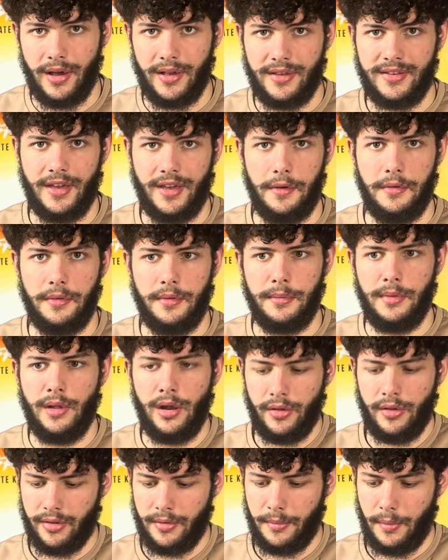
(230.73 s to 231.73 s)
so a
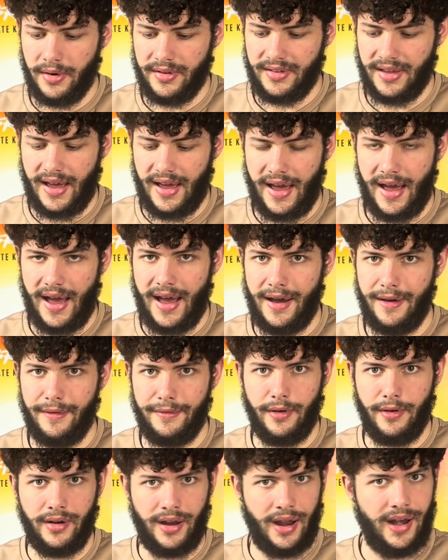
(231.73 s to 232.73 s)
lot of the ones I have
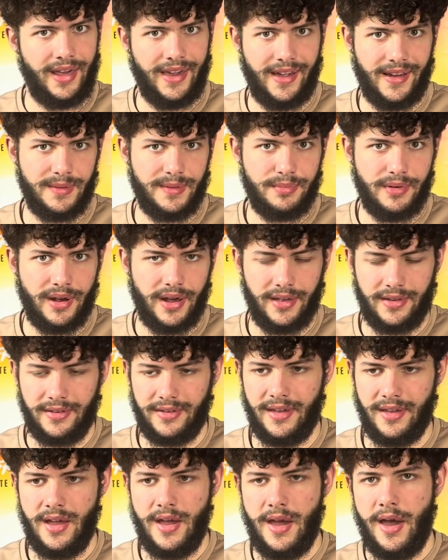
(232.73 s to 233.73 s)
on AliExpress,
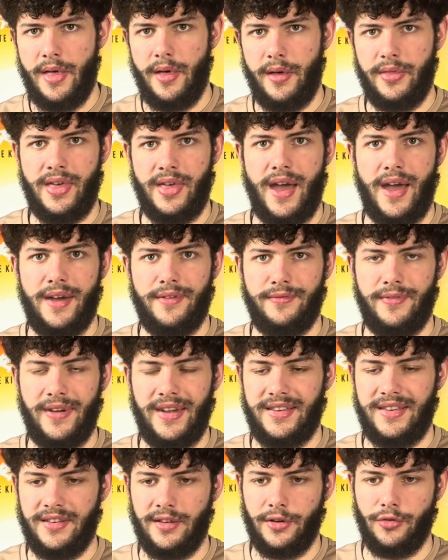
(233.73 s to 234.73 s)
their
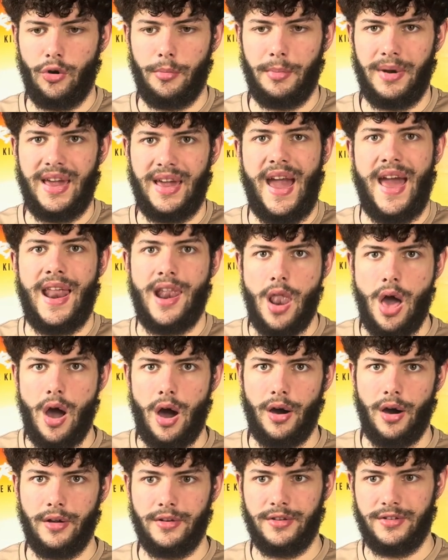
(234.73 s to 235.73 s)
faces are normally
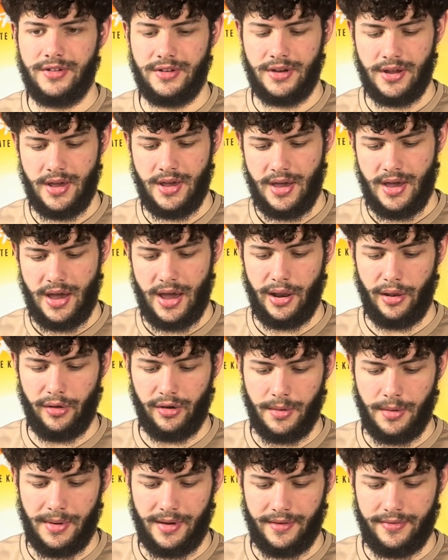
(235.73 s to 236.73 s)
enlarged and look
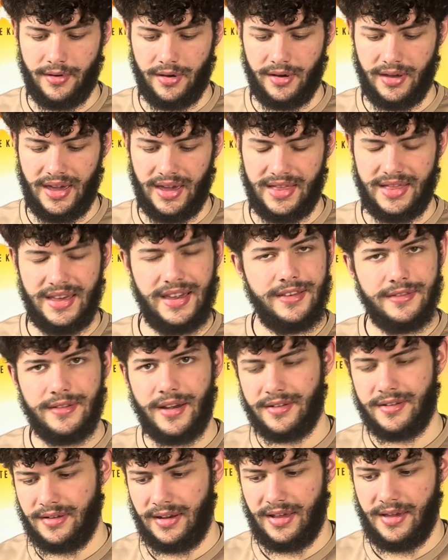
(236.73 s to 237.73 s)
a bit funky. These are
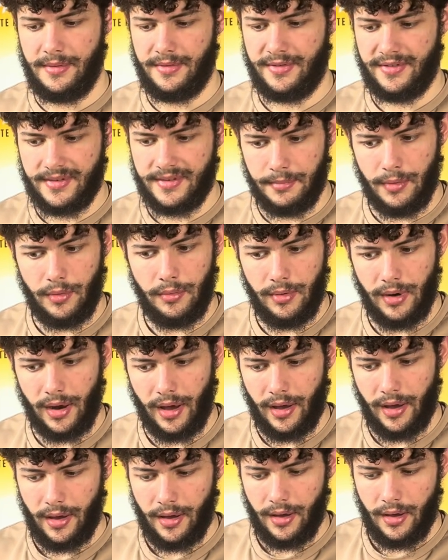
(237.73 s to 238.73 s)
actually
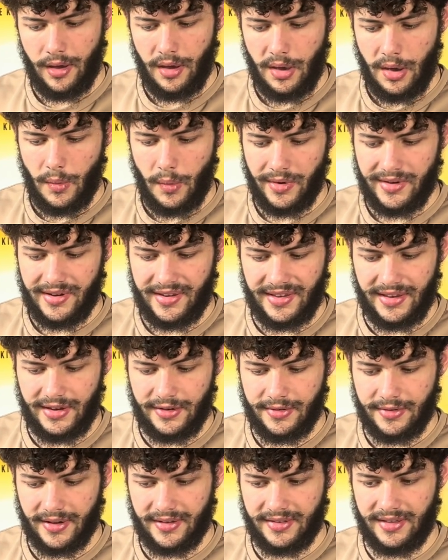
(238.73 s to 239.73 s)
smaller, which is
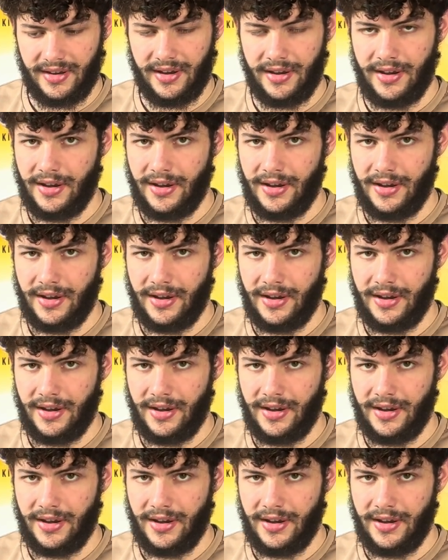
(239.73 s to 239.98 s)
interesting, an